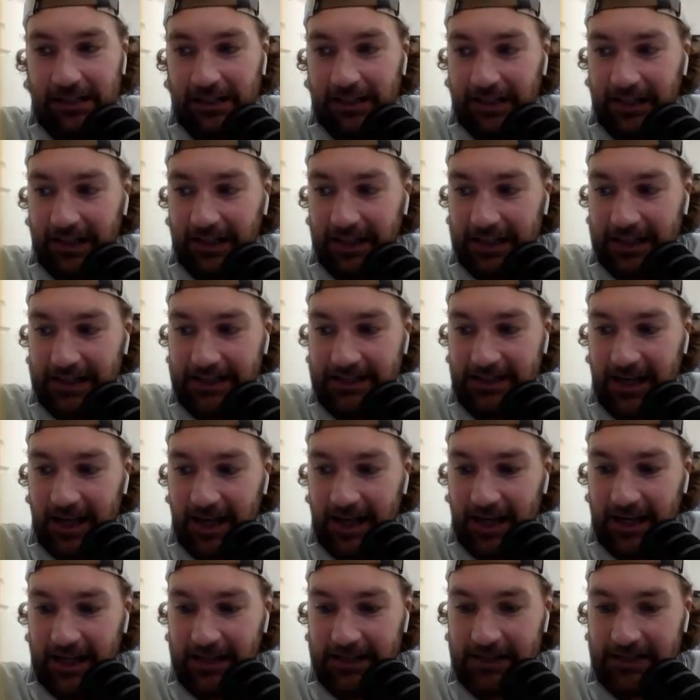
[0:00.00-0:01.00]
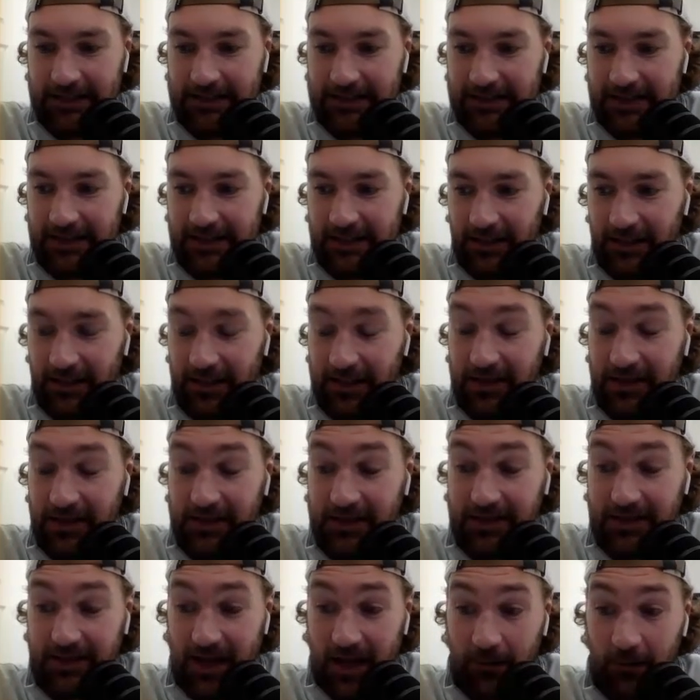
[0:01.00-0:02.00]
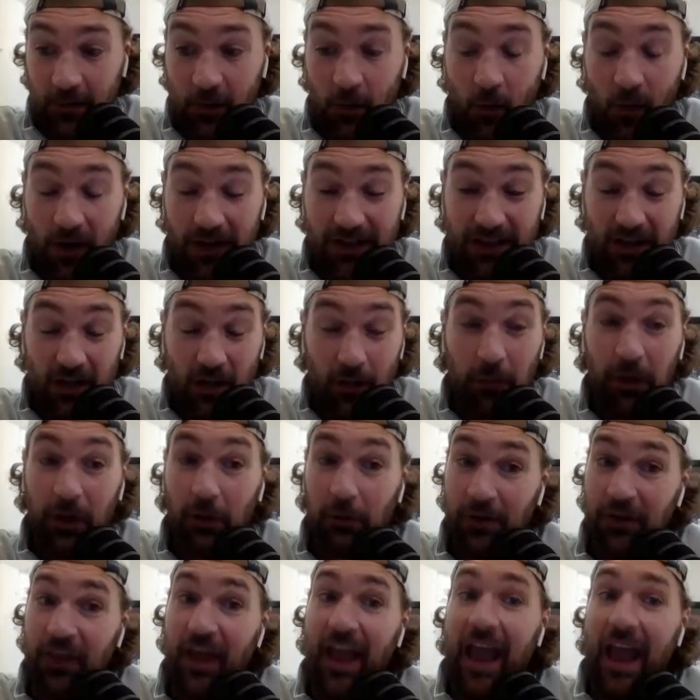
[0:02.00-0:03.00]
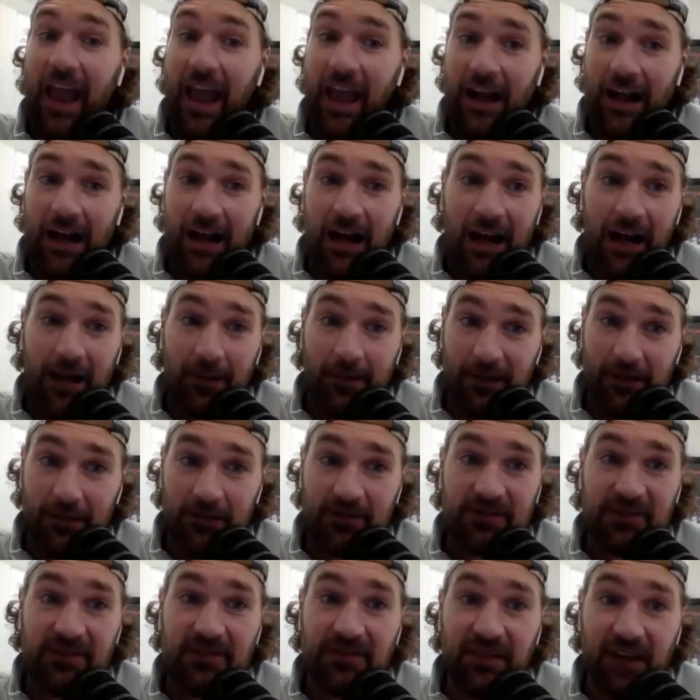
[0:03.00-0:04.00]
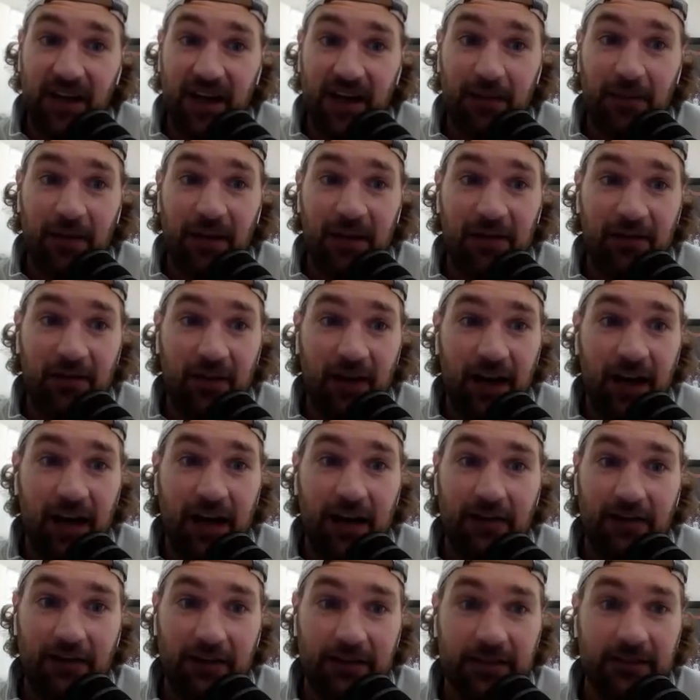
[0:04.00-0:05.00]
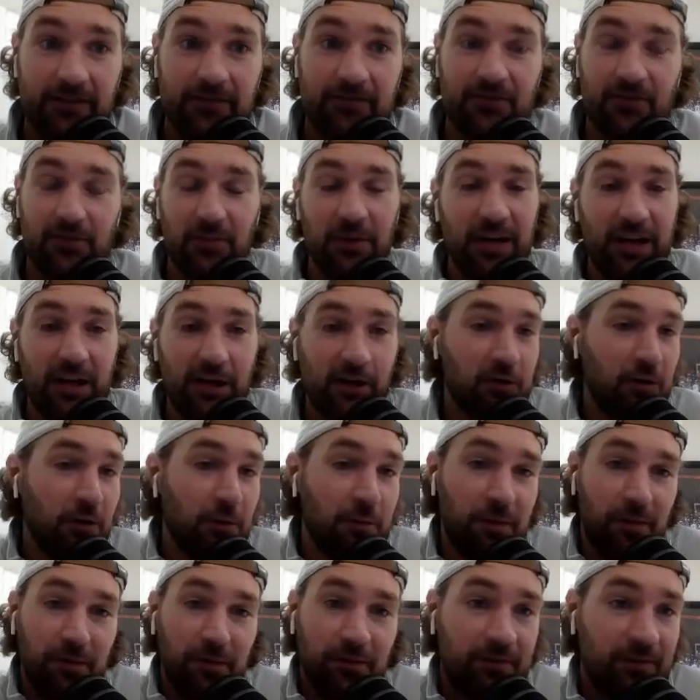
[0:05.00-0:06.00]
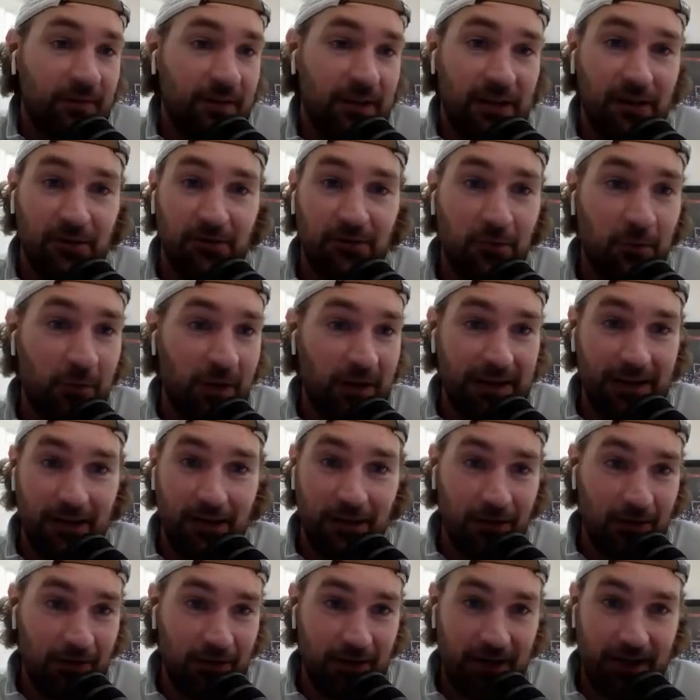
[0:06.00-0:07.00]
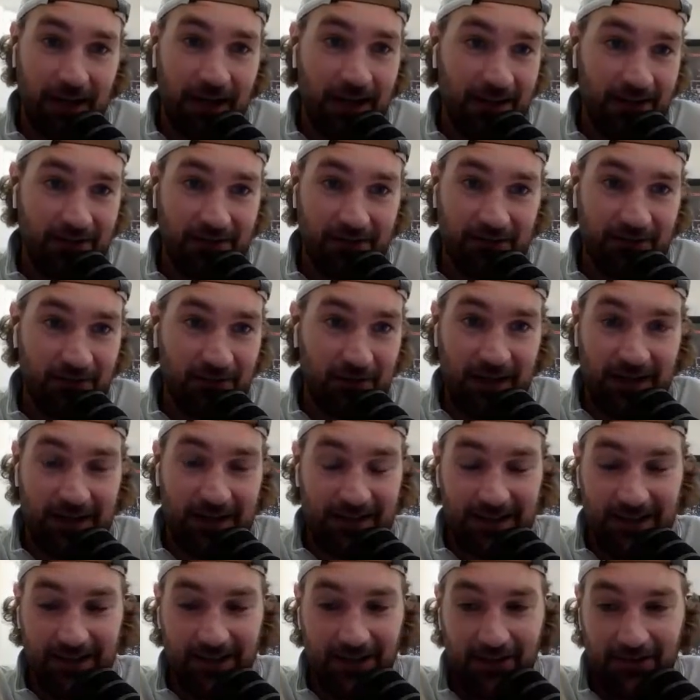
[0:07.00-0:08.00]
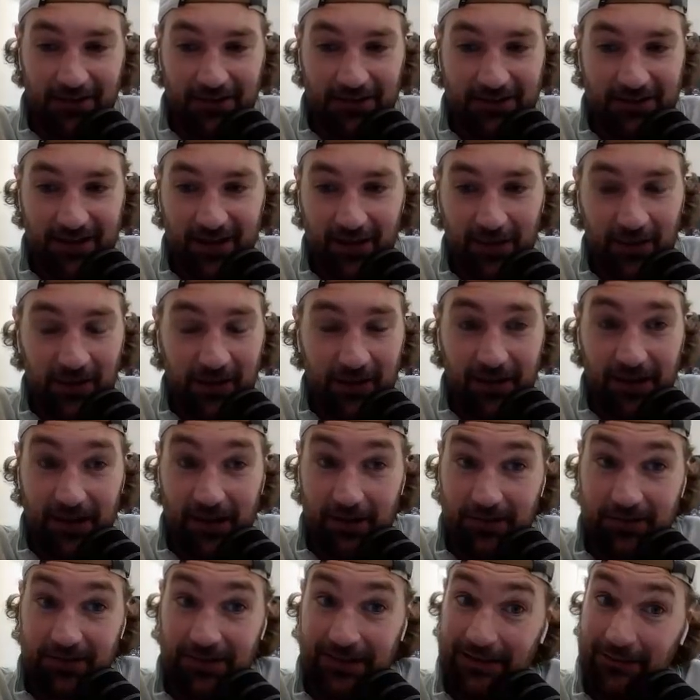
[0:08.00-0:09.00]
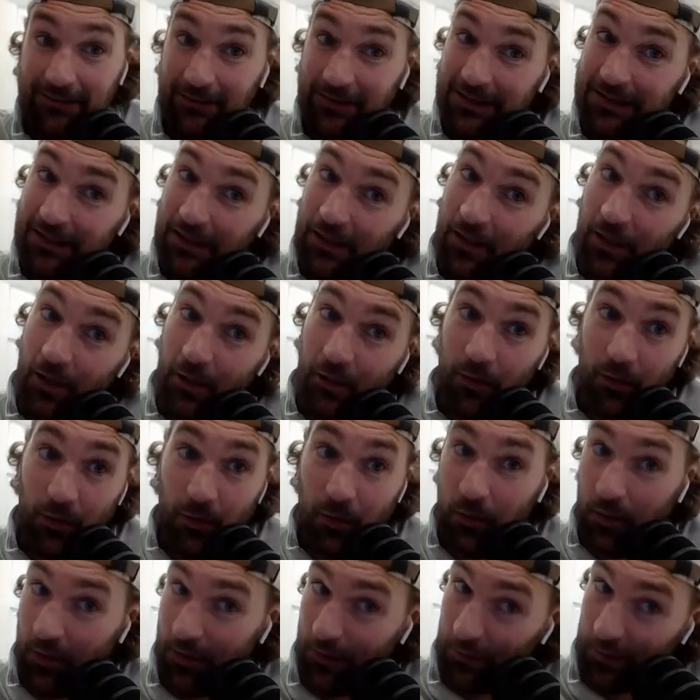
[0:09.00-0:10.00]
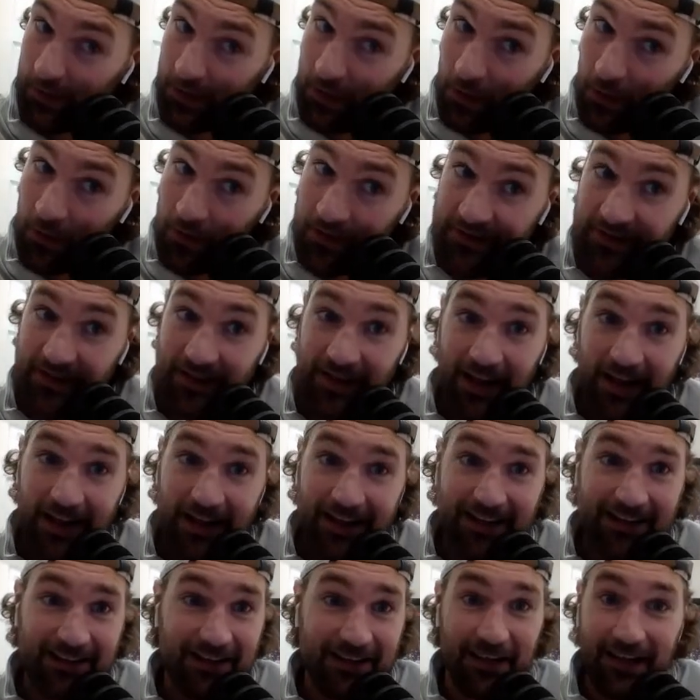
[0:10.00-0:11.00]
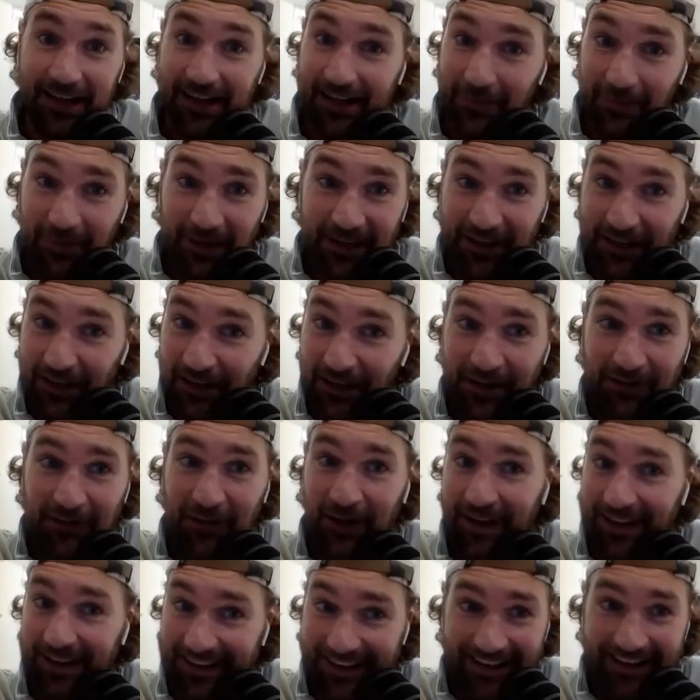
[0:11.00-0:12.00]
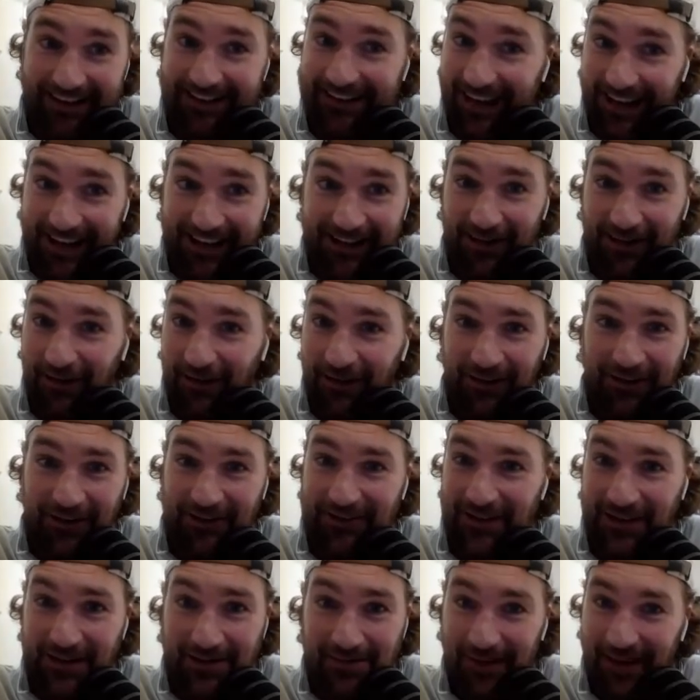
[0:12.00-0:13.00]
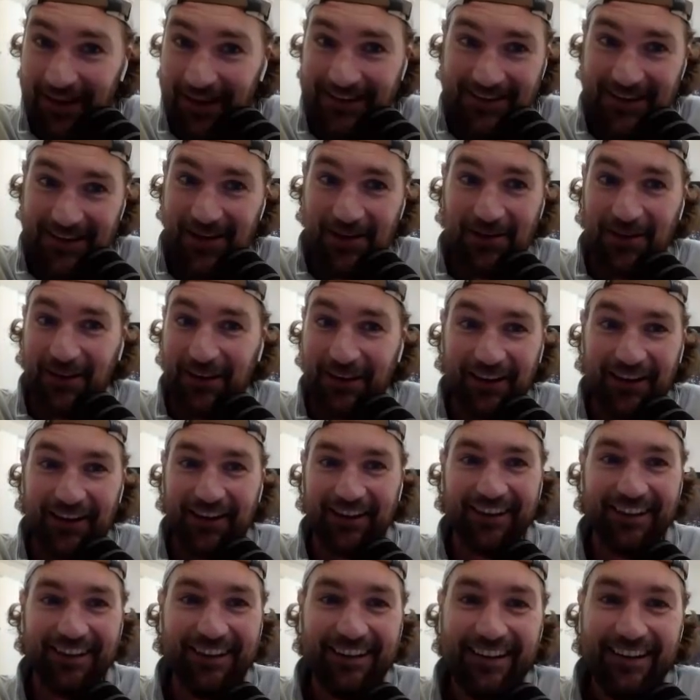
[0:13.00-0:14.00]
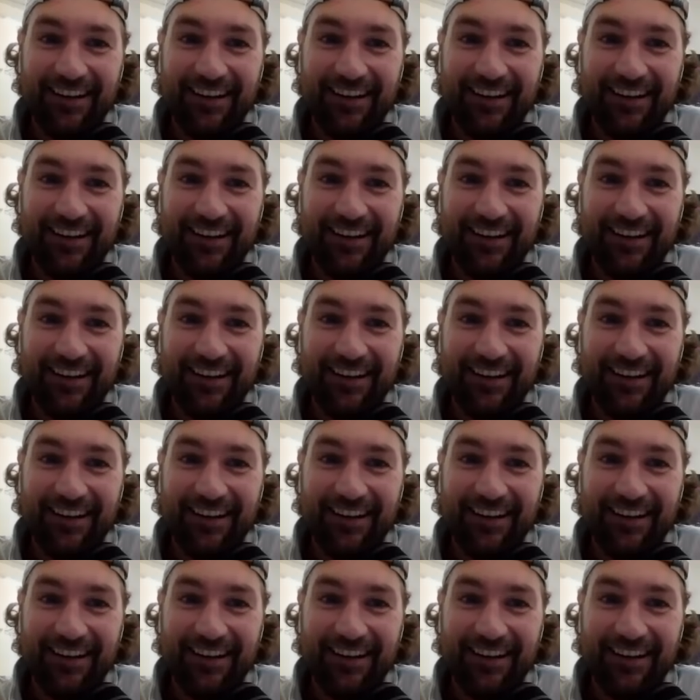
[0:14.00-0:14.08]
he signed his deal in the summer 1 year, but with Anaheim, and it was a 5x5. And so we had a group of, you know, 20, 30 guys training here in the summer, and I was like, Rico, where are we going tonight? You got to be good, right? You got to take all your teammates out here.